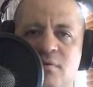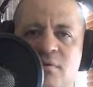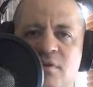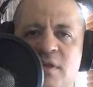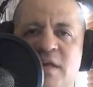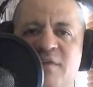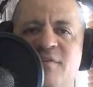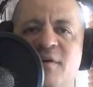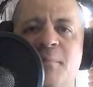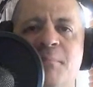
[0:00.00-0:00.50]

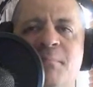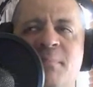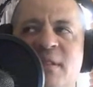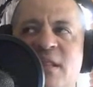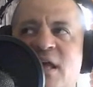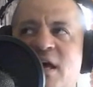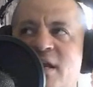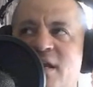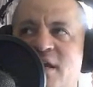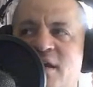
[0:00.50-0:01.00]
Leave him
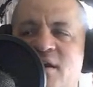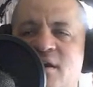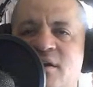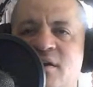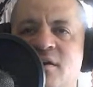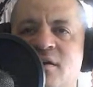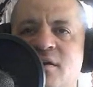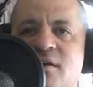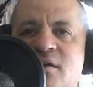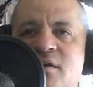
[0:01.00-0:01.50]
bloody.
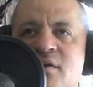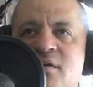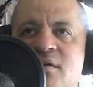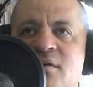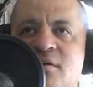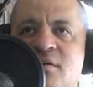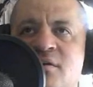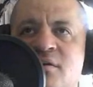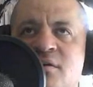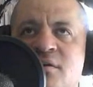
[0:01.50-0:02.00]

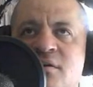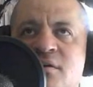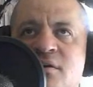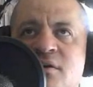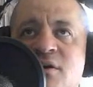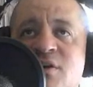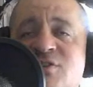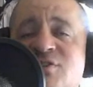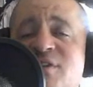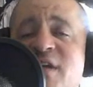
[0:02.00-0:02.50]

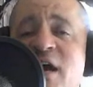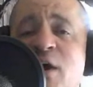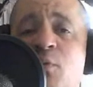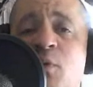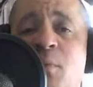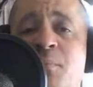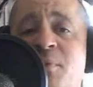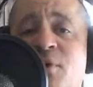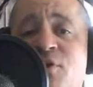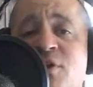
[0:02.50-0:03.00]
Because now
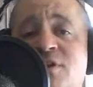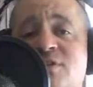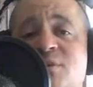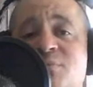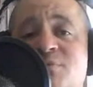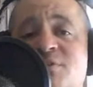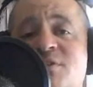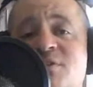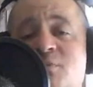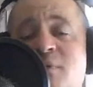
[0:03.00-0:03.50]
we're building
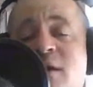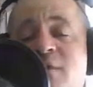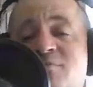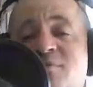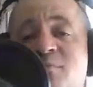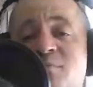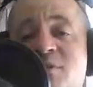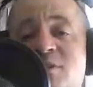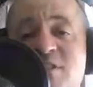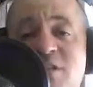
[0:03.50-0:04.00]
we have
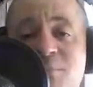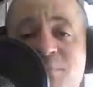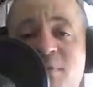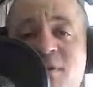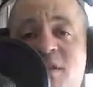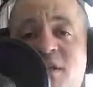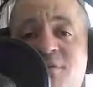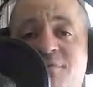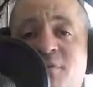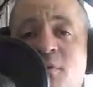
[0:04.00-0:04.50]
some
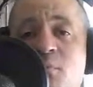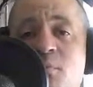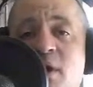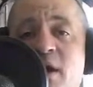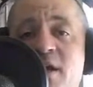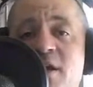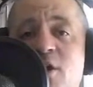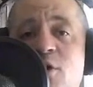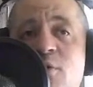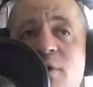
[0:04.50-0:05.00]
sympathy for
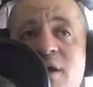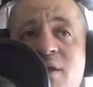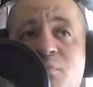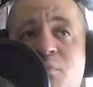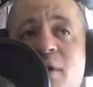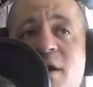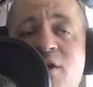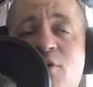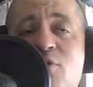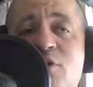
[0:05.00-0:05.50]
Rhino, and
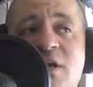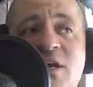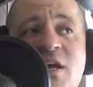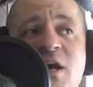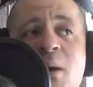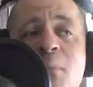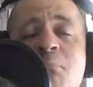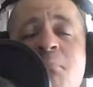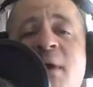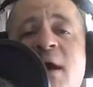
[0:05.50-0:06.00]
Rhino can
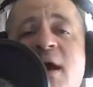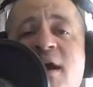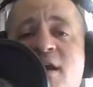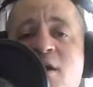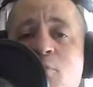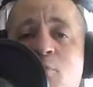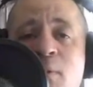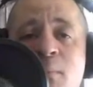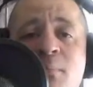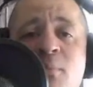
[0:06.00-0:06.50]
come back
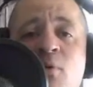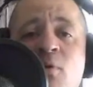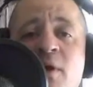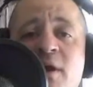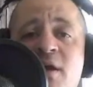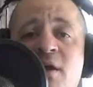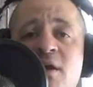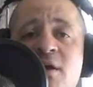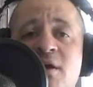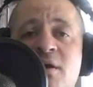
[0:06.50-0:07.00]
at one
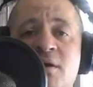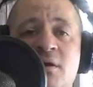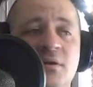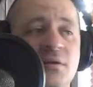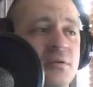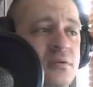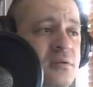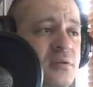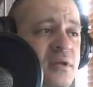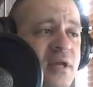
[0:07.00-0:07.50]
point
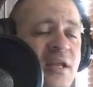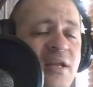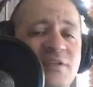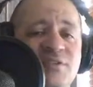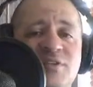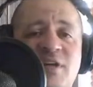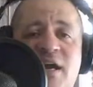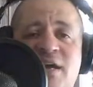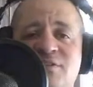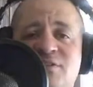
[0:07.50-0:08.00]
and
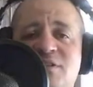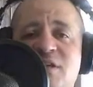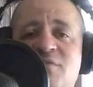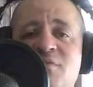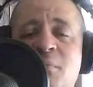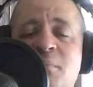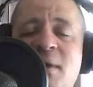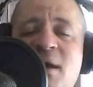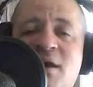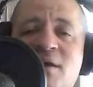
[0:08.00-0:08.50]
attack Steve
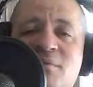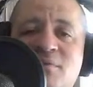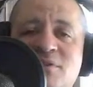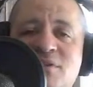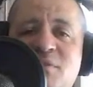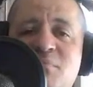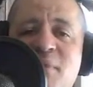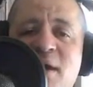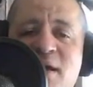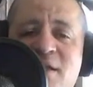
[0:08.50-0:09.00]

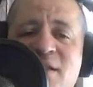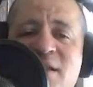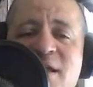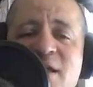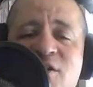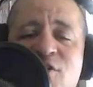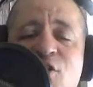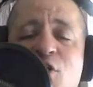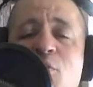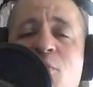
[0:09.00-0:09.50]
Maclin
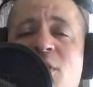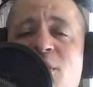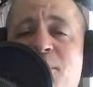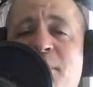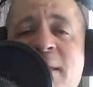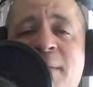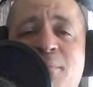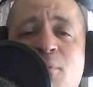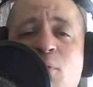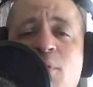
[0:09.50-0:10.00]
out of nowhere, and
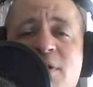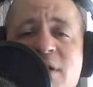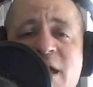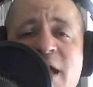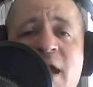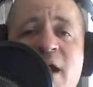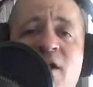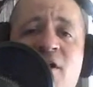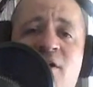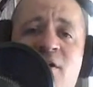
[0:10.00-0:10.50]
people would
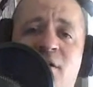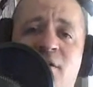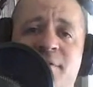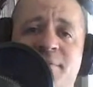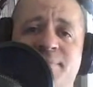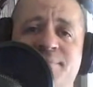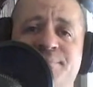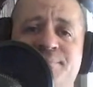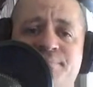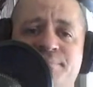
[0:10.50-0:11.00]
care.
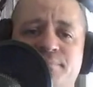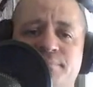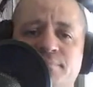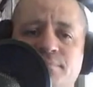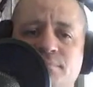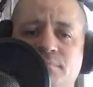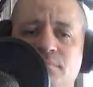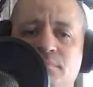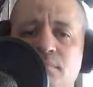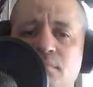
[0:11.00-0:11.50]

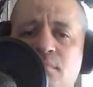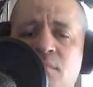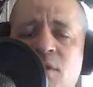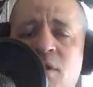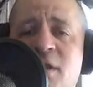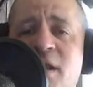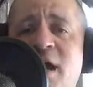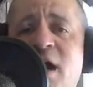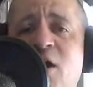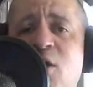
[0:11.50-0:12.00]

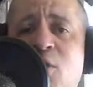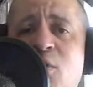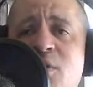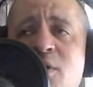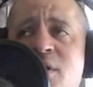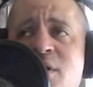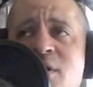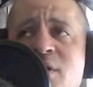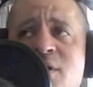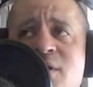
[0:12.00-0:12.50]
Now
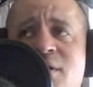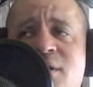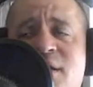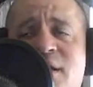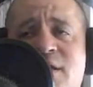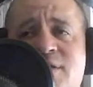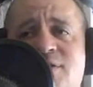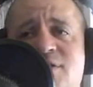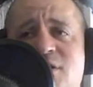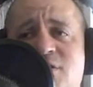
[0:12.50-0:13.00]

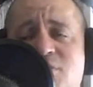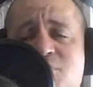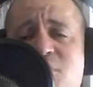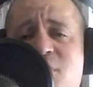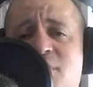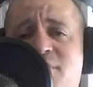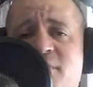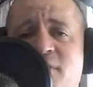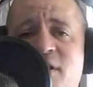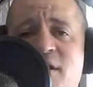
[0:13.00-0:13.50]
he sends him
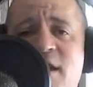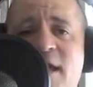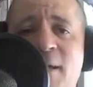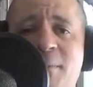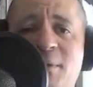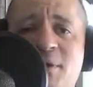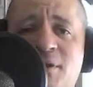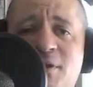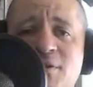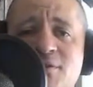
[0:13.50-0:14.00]
off in an
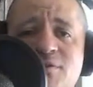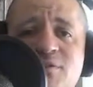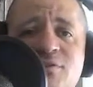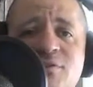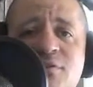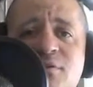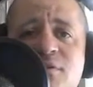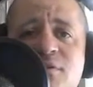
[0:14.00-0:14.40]
ambulance.